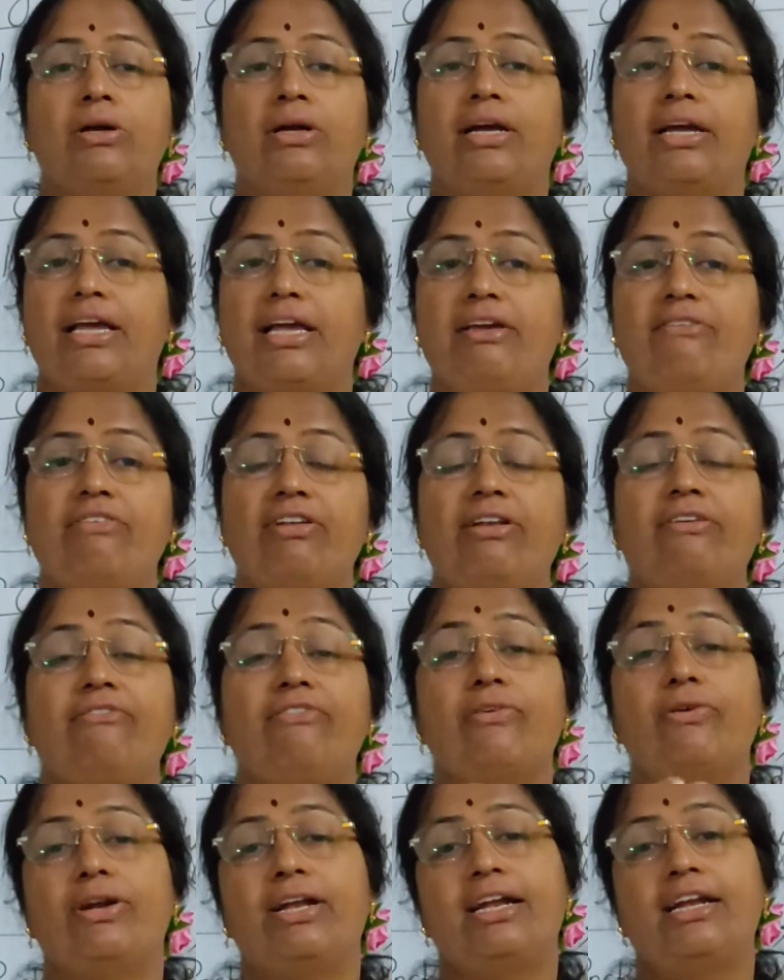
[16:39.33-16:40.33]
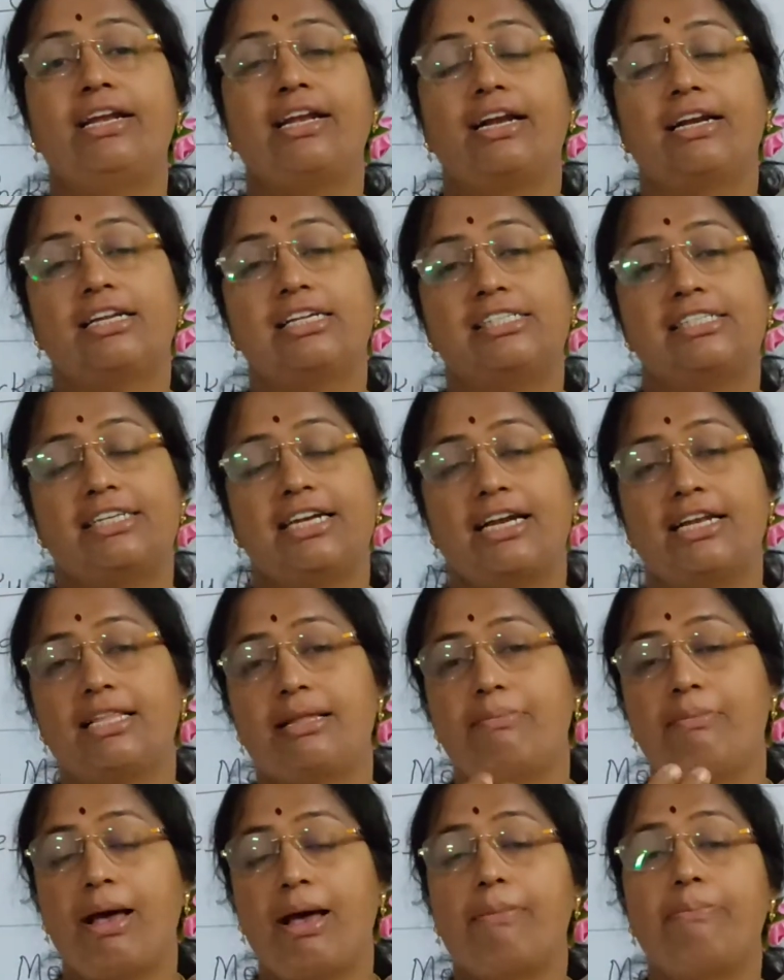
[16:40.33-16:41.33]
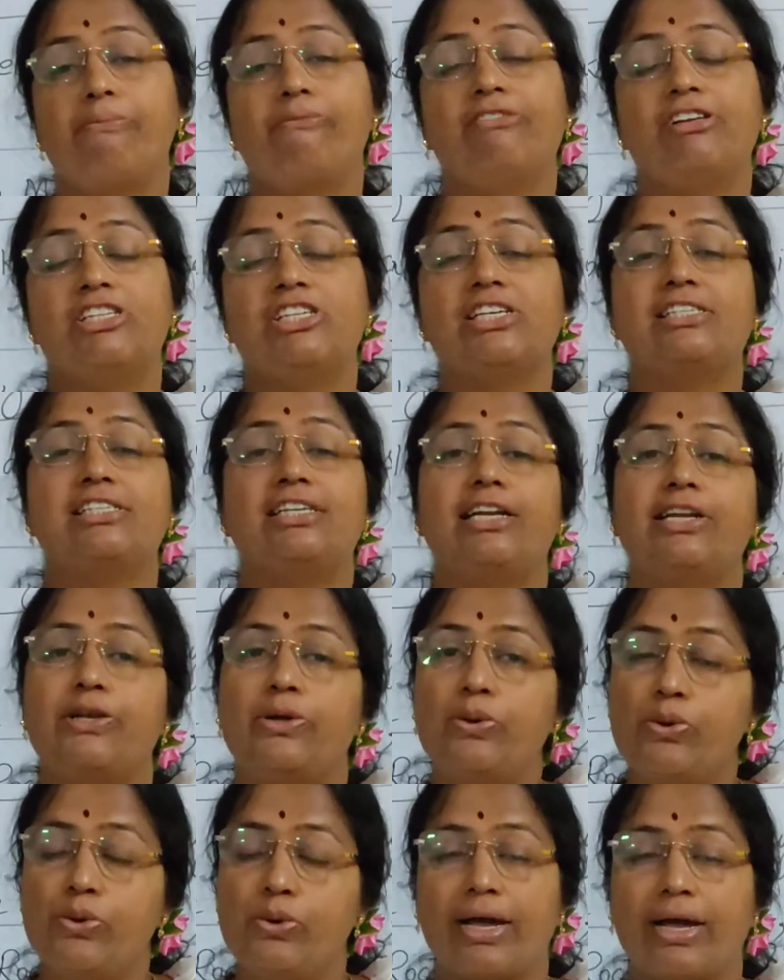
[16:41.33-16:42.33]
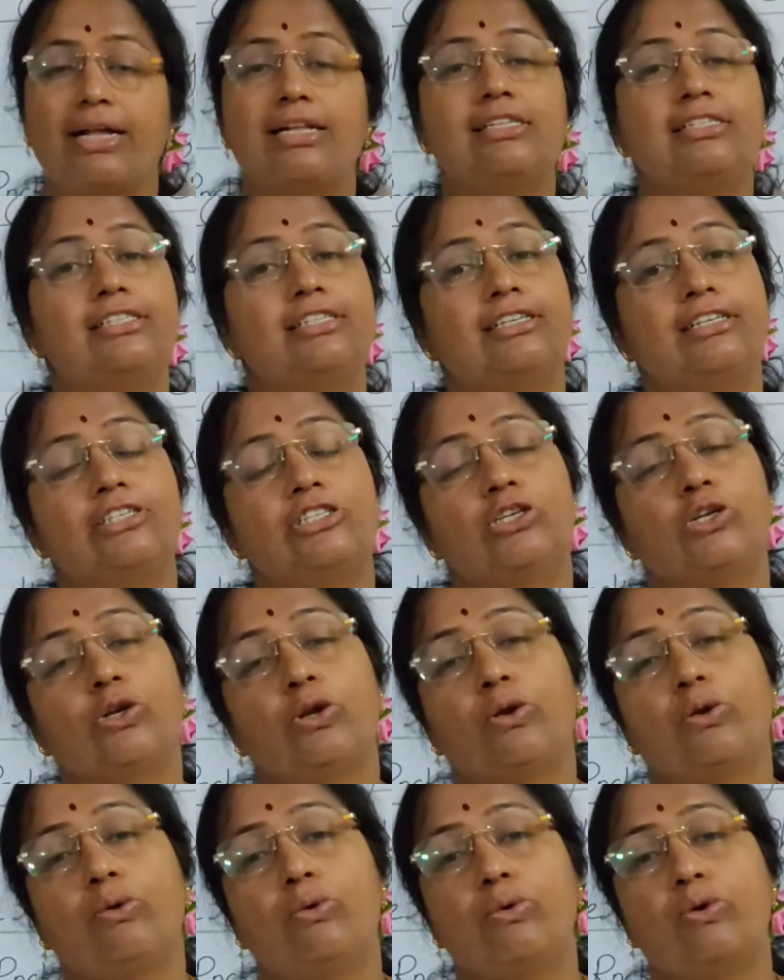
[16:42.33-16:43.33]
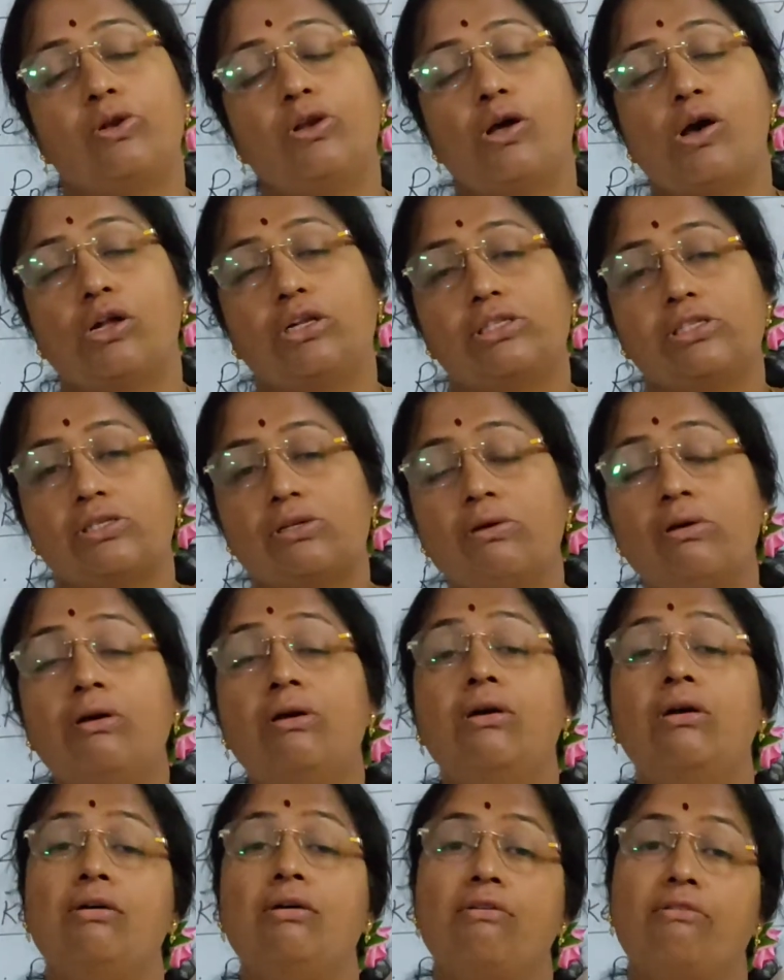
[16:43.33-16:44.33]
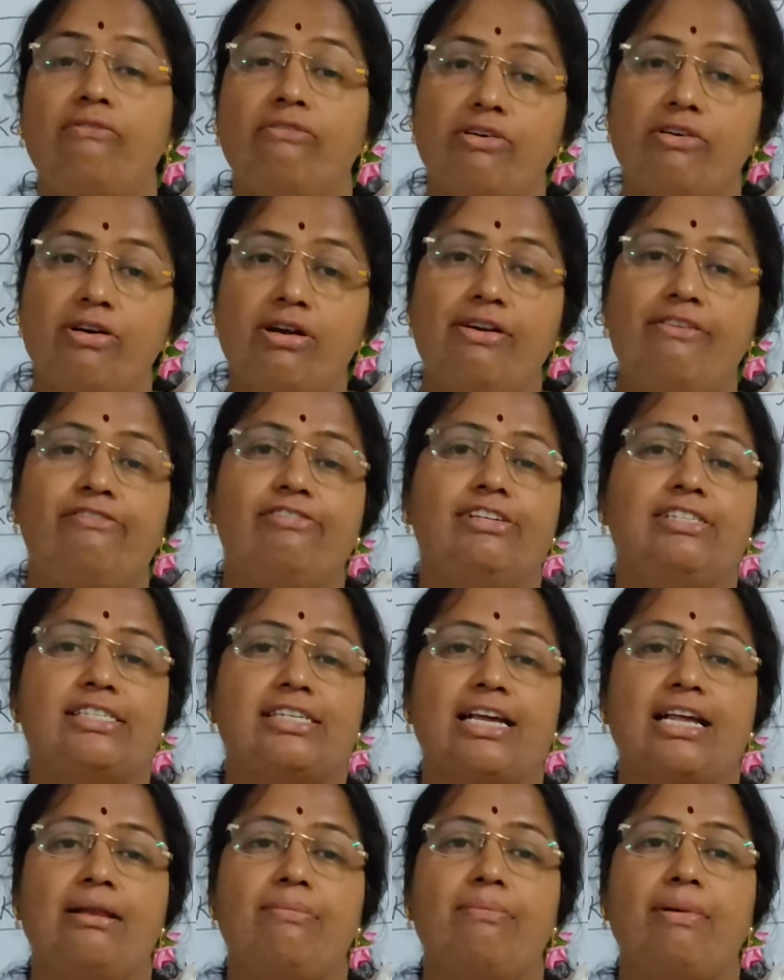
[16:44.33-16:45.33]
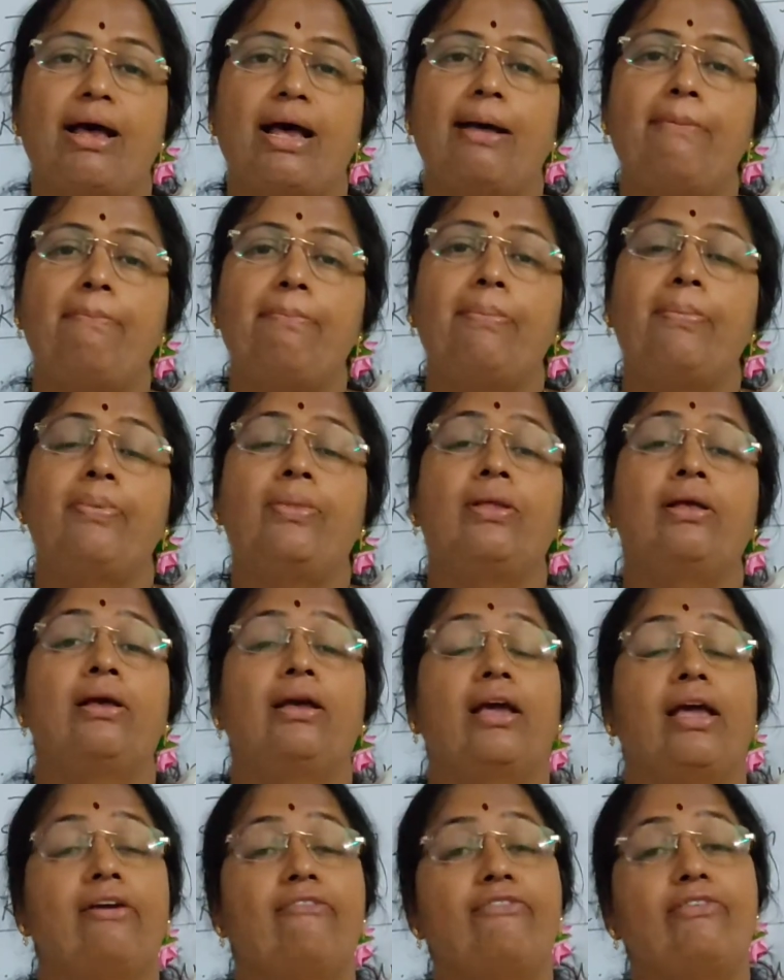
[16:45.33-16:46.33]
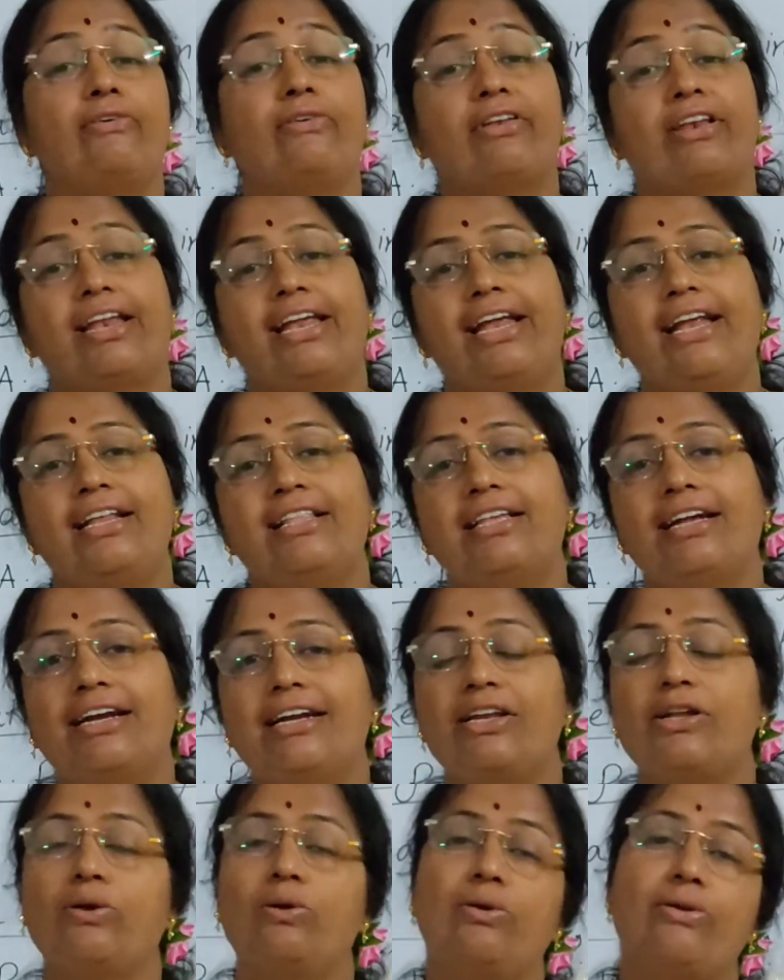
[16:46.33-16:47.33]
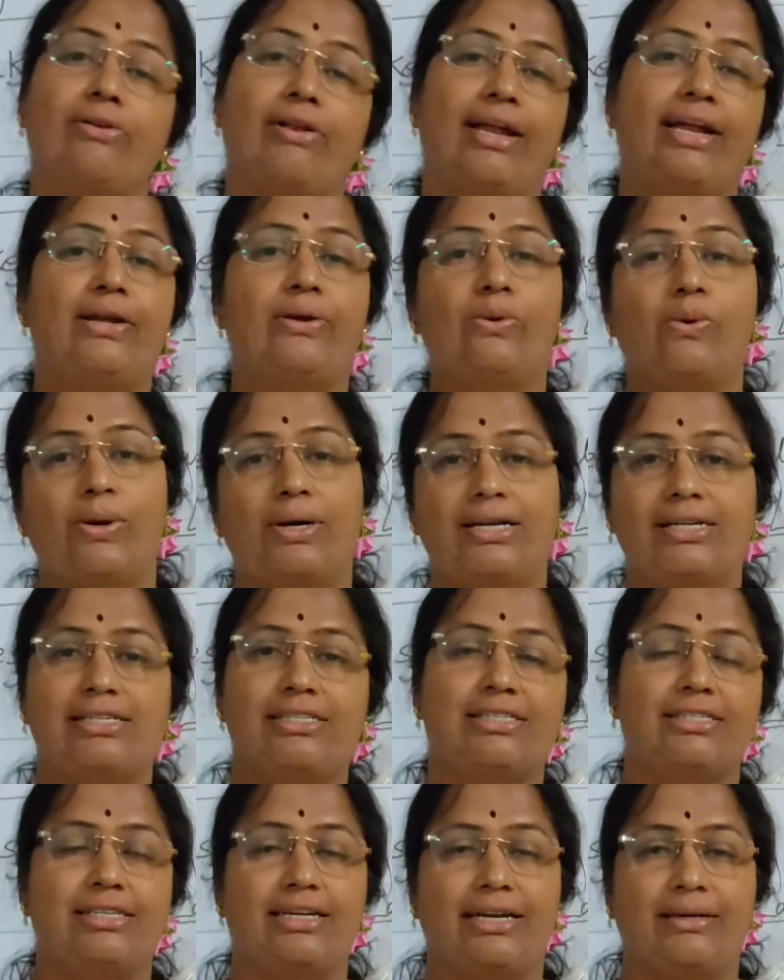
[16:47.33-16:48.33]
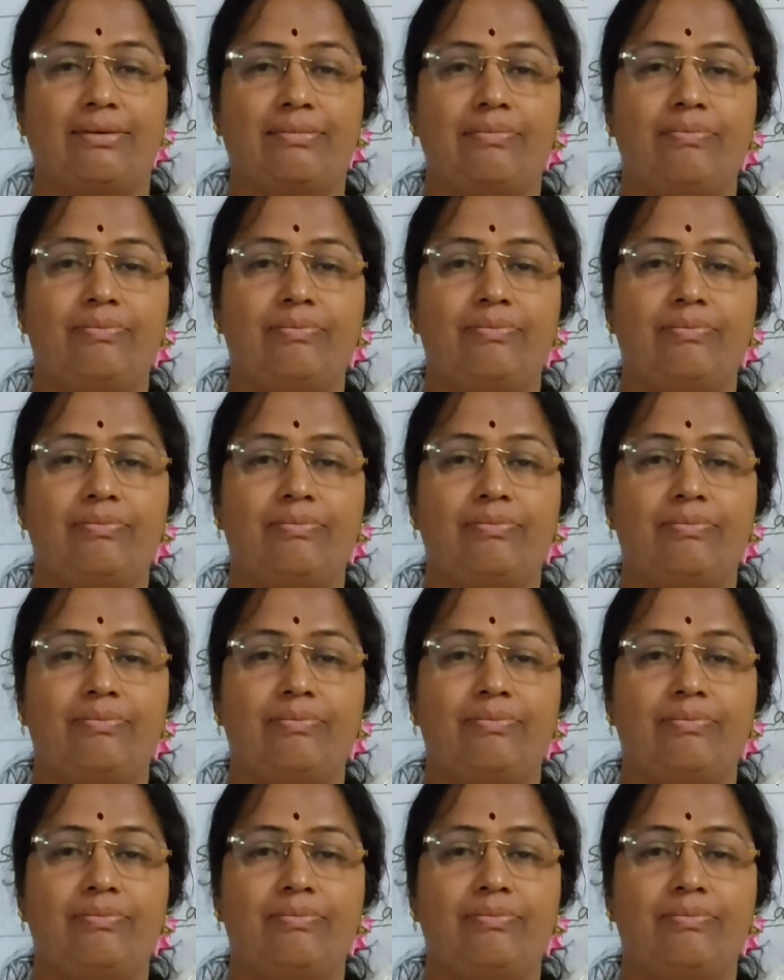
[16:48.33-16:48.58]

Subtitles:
even if you didn't understand the map which I sent you, you can search on Google also, world physical map. If you read that, you will try to understand.